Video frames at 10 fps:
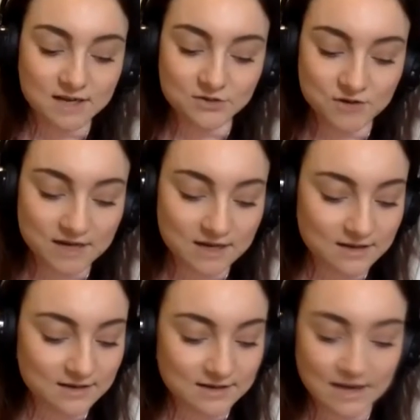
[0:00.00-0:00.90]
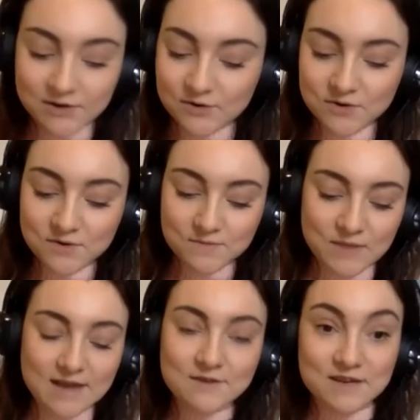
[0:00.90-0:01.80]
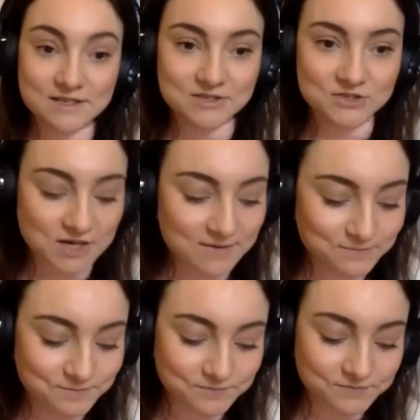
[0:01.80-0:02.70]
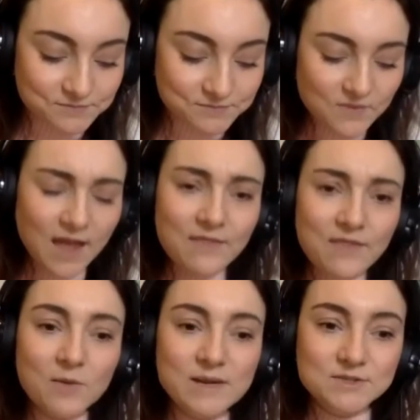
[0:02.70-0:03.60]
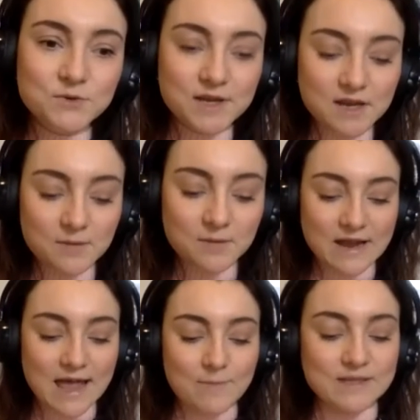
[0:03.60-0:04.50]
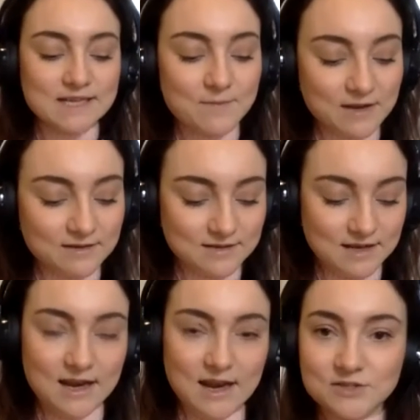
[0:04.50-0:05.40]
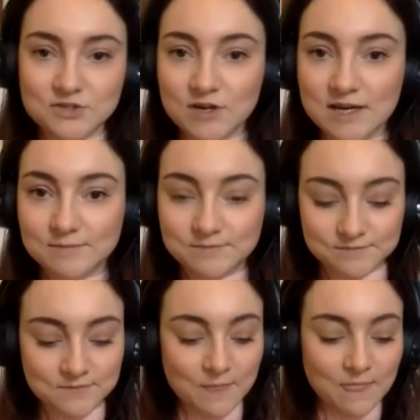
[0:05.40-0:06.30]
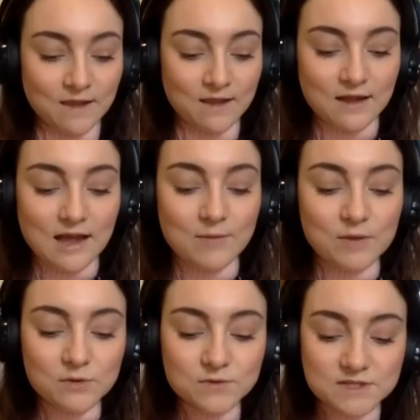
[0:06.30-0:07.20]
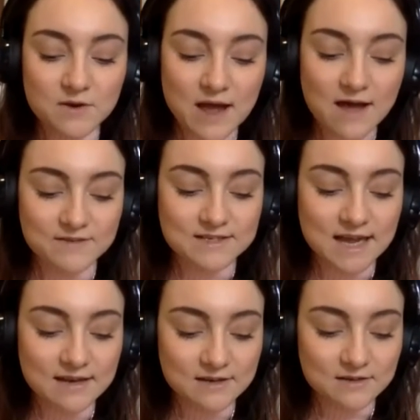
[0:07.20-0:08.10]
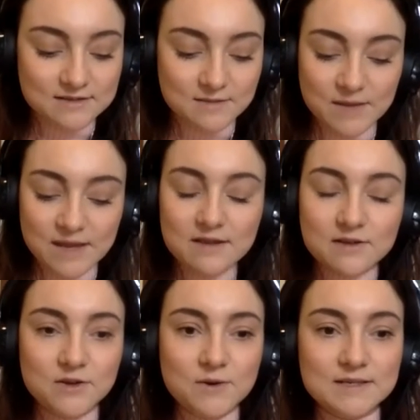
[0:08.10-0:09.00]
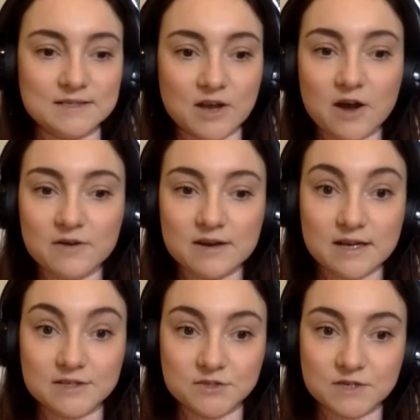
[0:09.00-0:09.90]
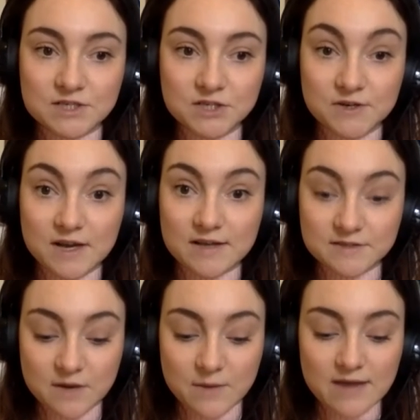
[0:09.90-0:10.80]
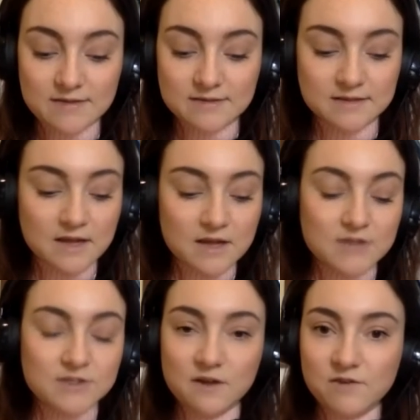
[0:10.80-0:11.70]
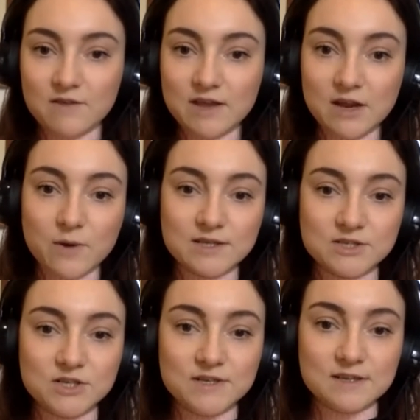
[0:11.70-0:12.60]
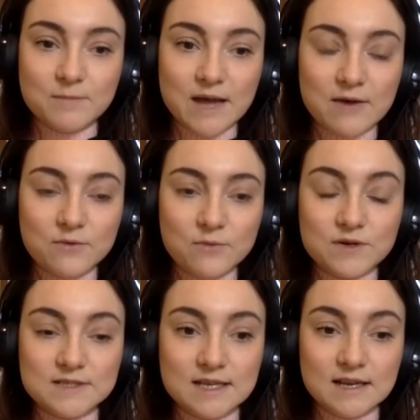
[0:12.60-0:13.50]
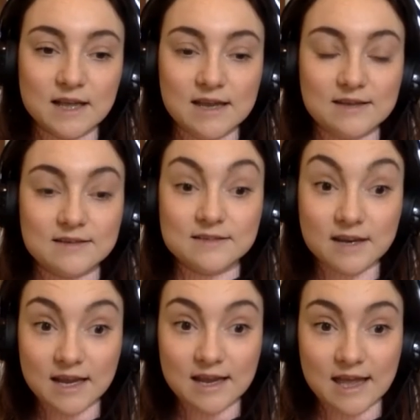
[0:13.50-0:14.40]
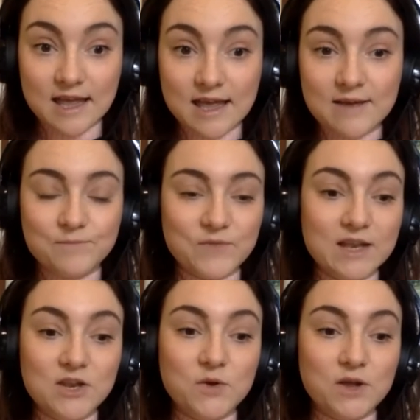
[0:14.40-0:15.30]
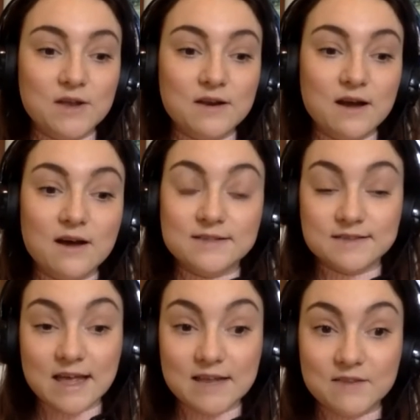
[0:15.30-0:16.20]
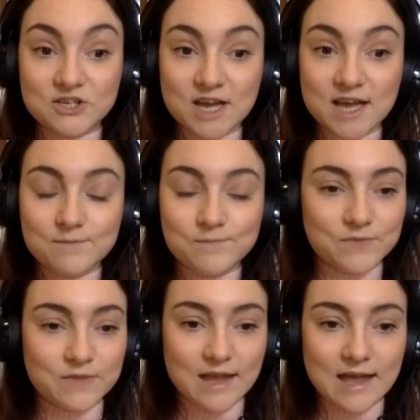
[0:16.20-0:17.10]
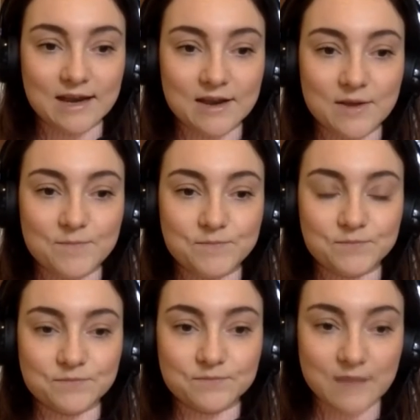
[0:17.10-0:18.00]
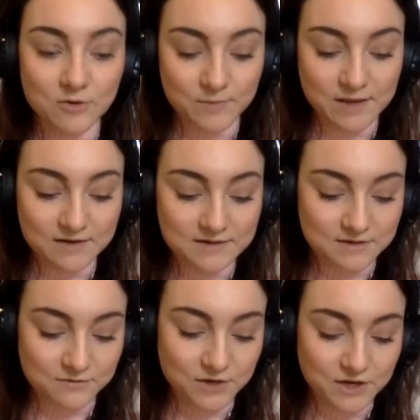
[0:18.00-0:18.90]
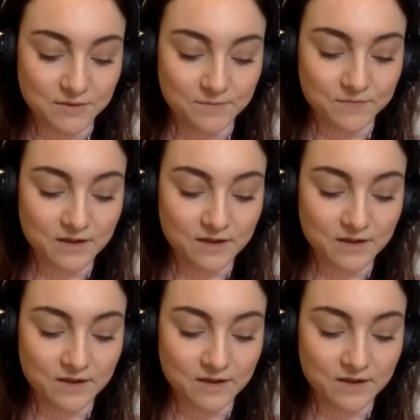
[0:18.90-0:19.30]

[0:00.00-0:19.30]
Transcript: Andrea Janku, head of history. And they'll be talking about epidemics in history. And we'll also have Daniel Sabir, who is a current history student at SOAS. So if you have any questions about what's it like studying here, then you can ask that in the chat and um, that will be answered for you.